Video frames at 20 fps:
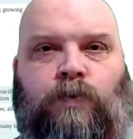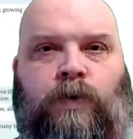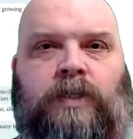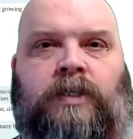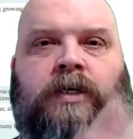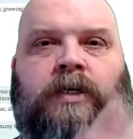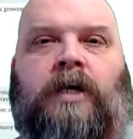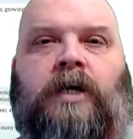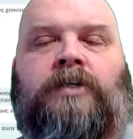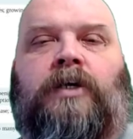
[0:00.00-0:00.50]
we
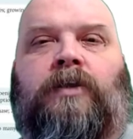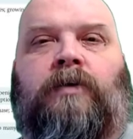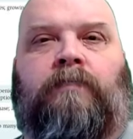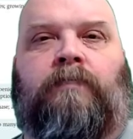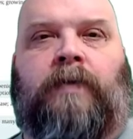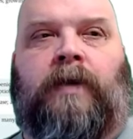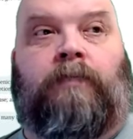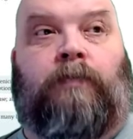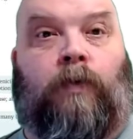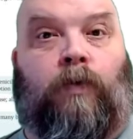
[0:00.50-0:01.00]
touch other
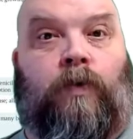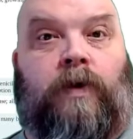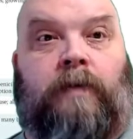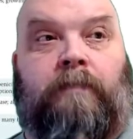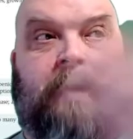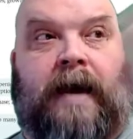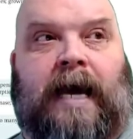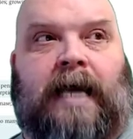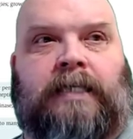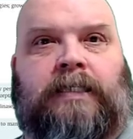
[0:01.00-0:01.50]
people, we
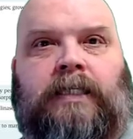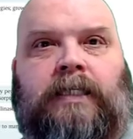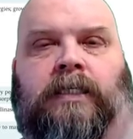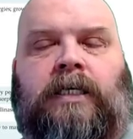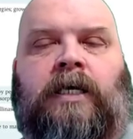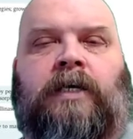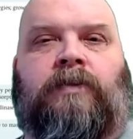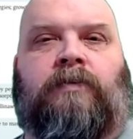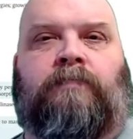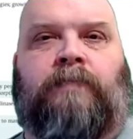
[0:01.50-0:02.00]
pass it
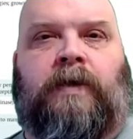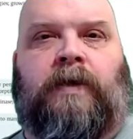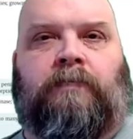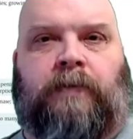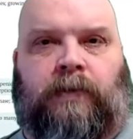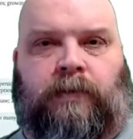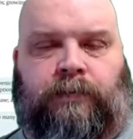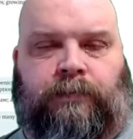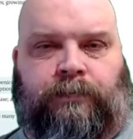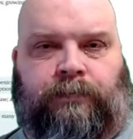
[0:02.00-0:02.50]
to other
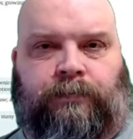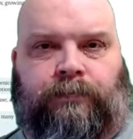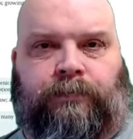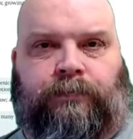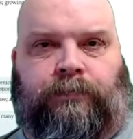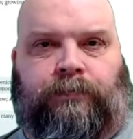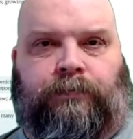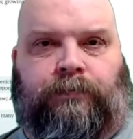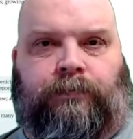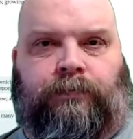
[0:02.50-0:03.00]
people.
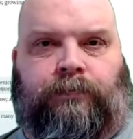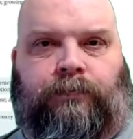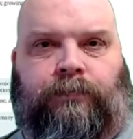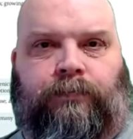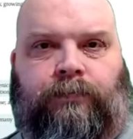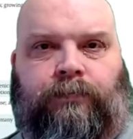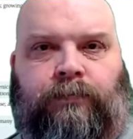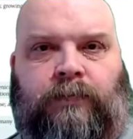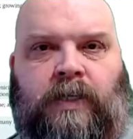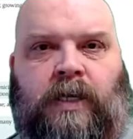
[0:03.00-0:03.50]

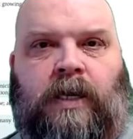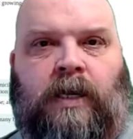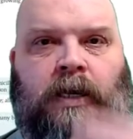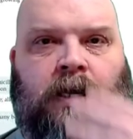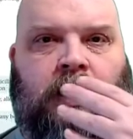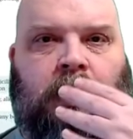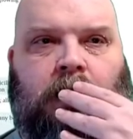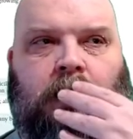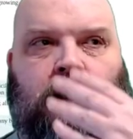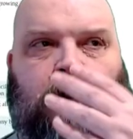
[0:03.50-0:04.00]

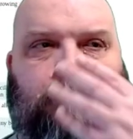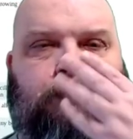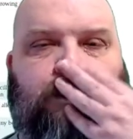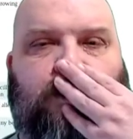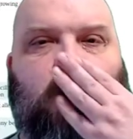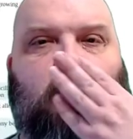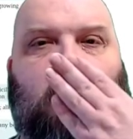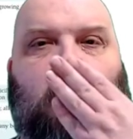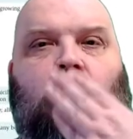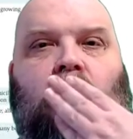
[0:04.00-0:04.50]
Here,
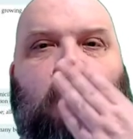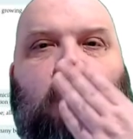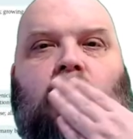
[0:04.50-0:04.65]
blah, blah,